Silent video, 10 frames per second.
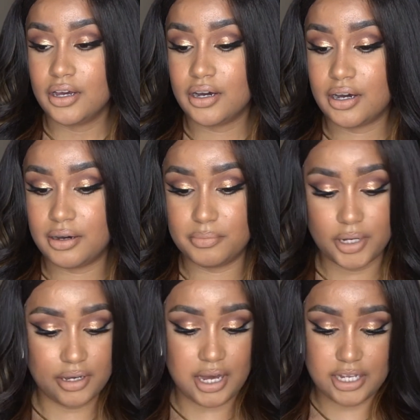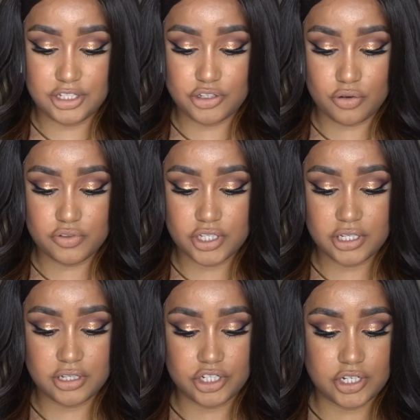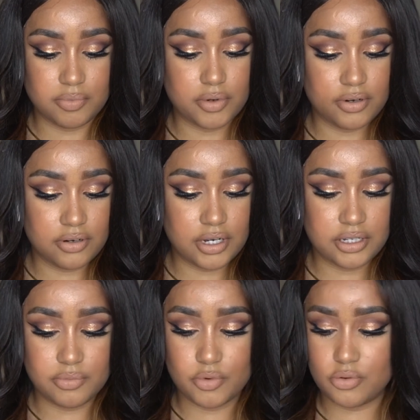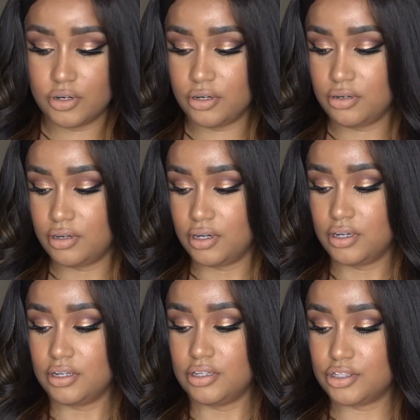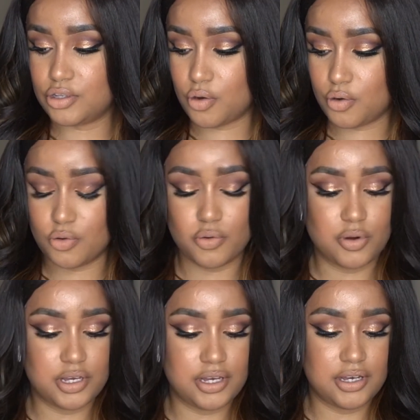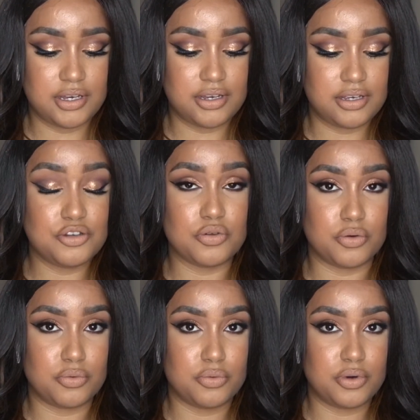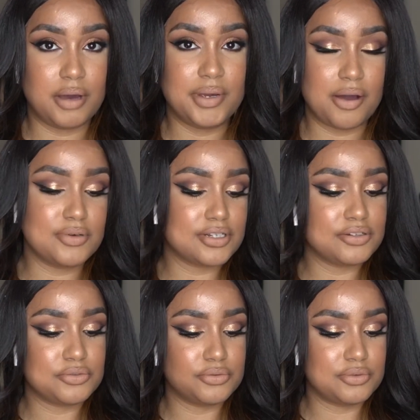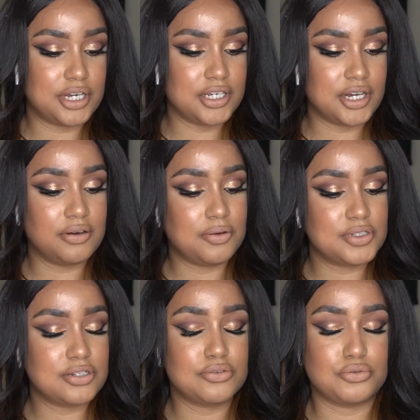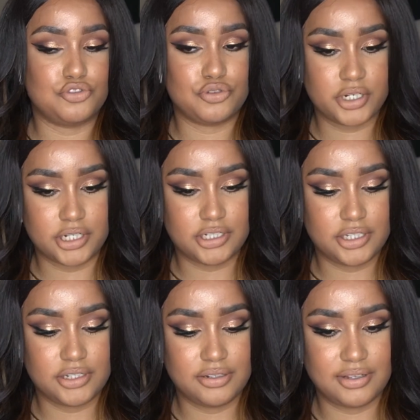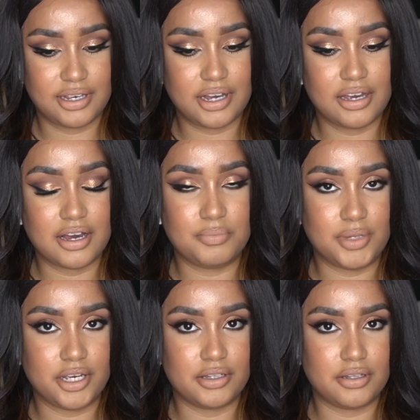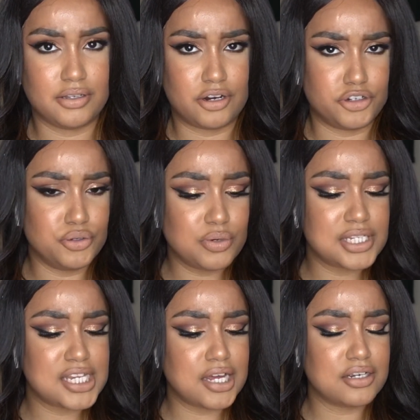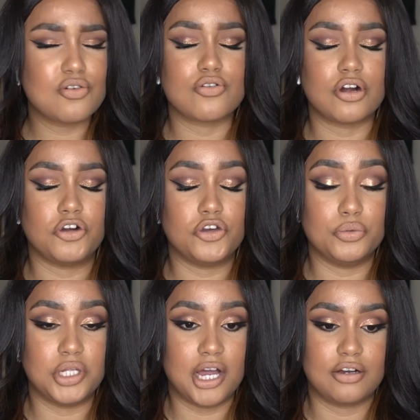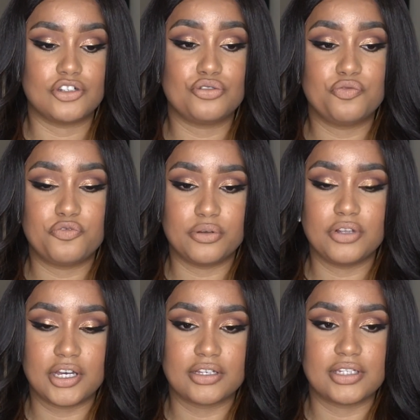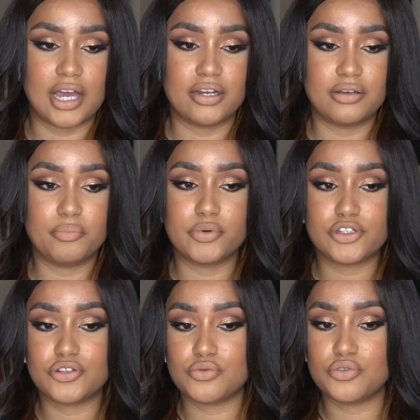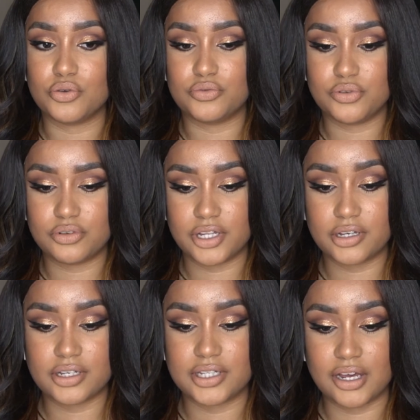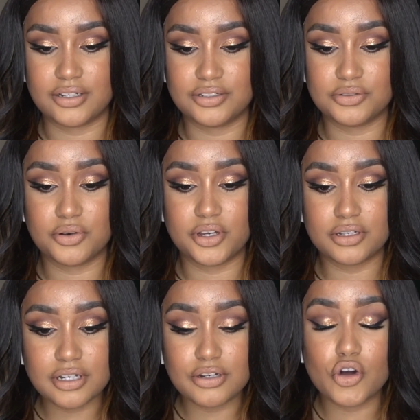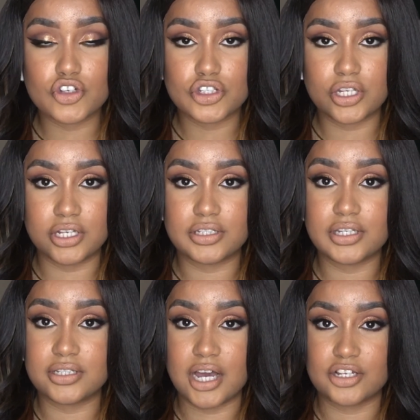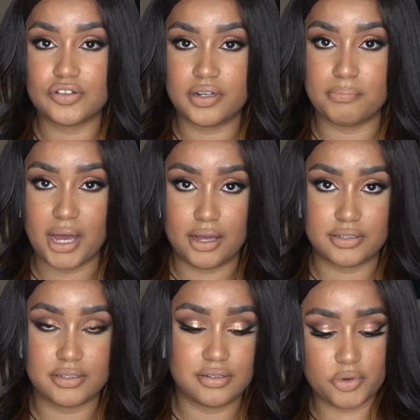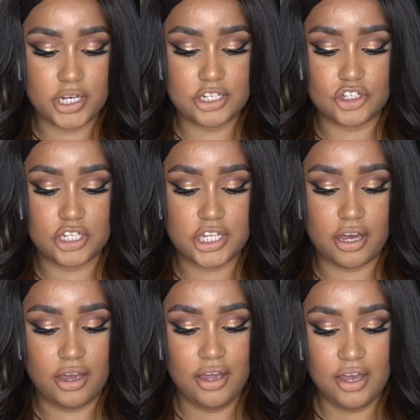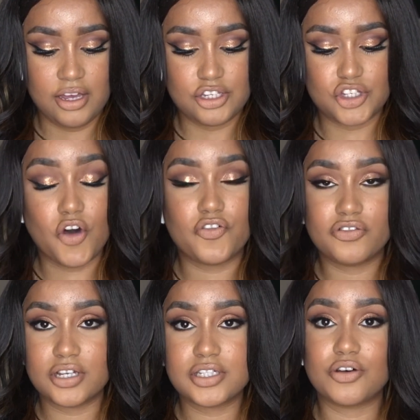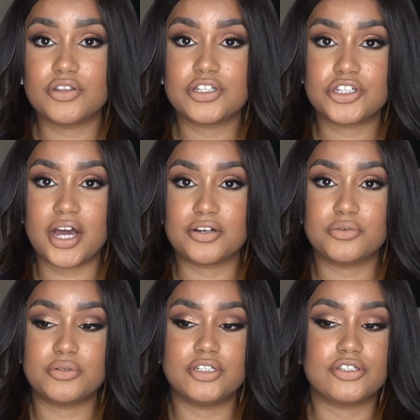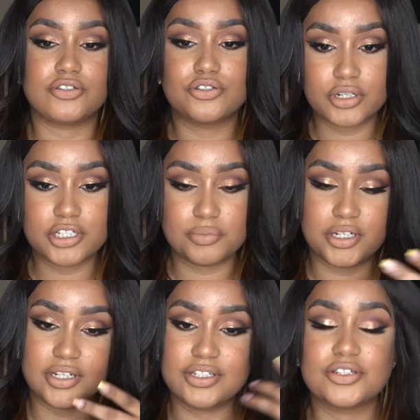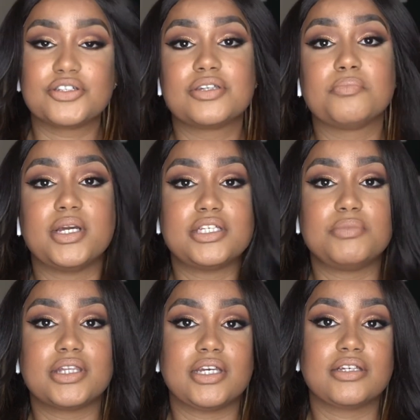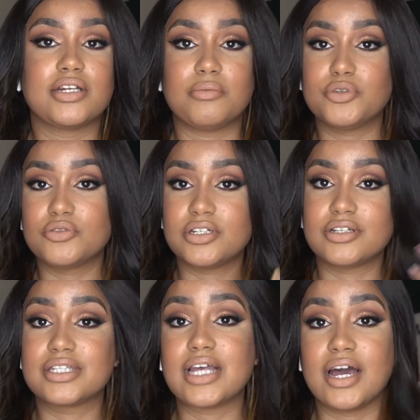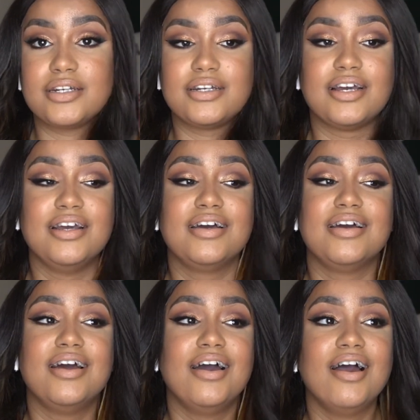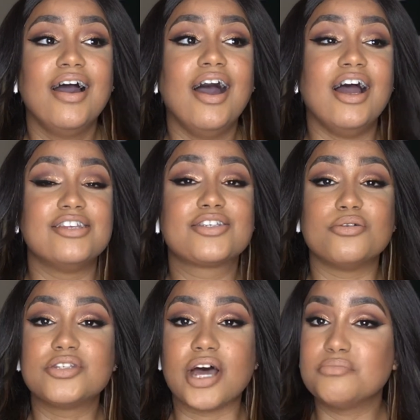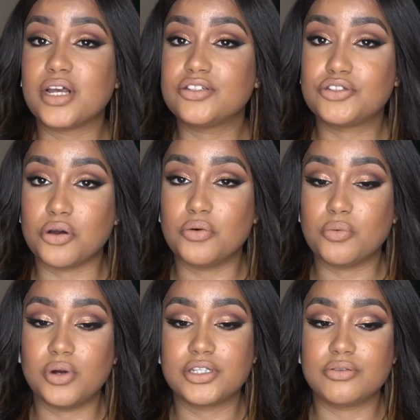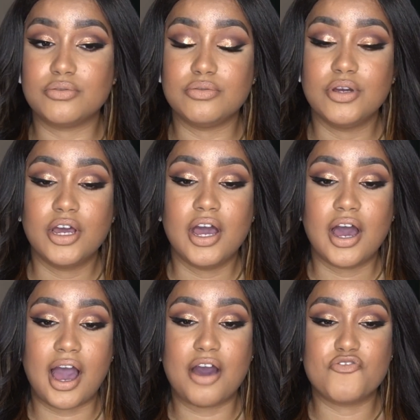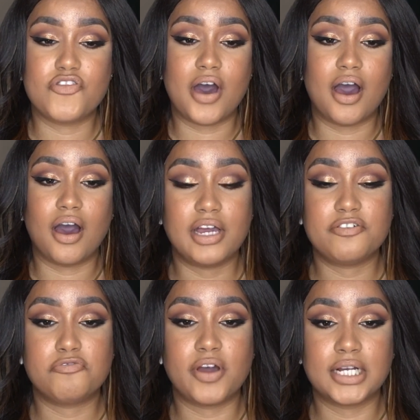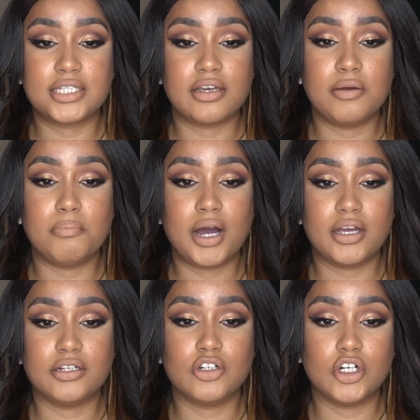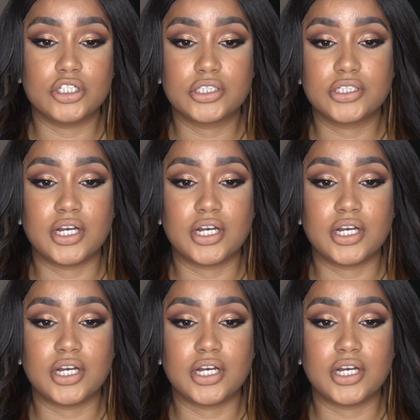I don't see the shimmer anymore, so, you know, I mean, I was a little, like, I was a little tricked. Like, I'm like, are you a satin or are you not? Because you feel like a satin, but you don't look like a satin, you know. It looks, it's actually matte, but it's just that softness of the shadow, it just tricks me. It just makes me think that I'm using a satin. And sometimes I don't want to have that effect in my looks.